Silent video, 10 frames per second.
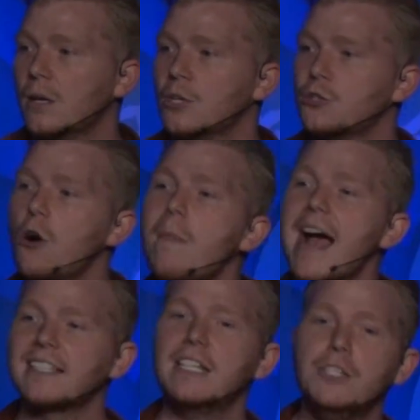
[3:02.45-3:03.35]
So I'm
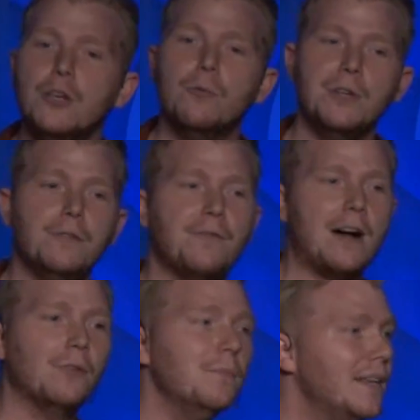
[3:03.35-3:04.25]
asking you, when you
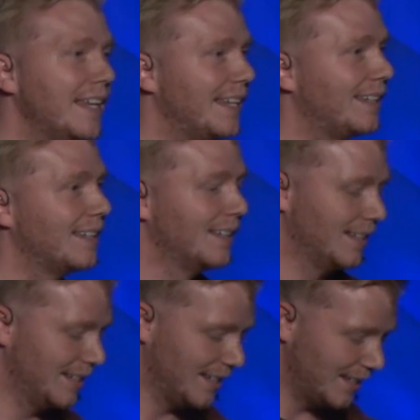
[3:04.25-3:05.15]
follow me,
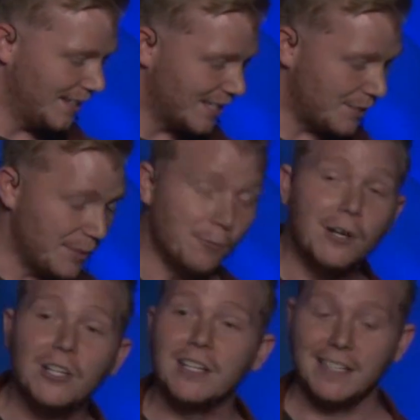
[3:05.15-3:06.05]
to be
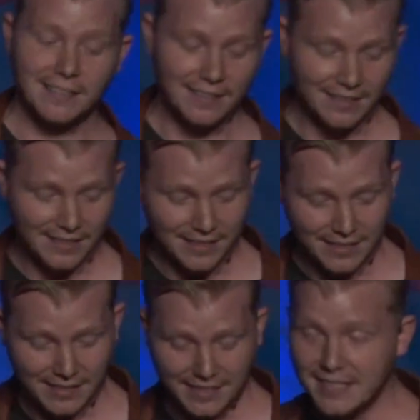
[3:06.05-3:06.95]
willing
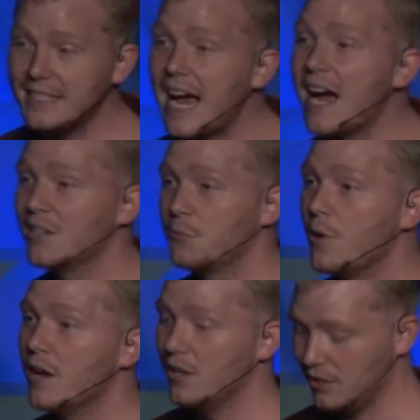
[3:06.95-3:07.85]
to die as
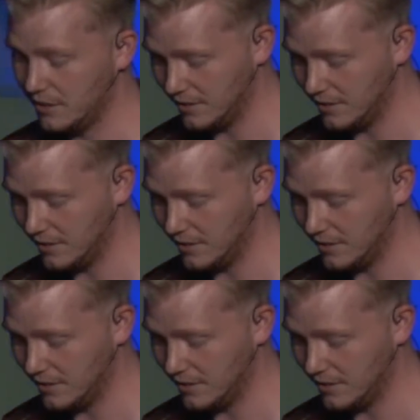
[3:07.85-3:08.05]
well.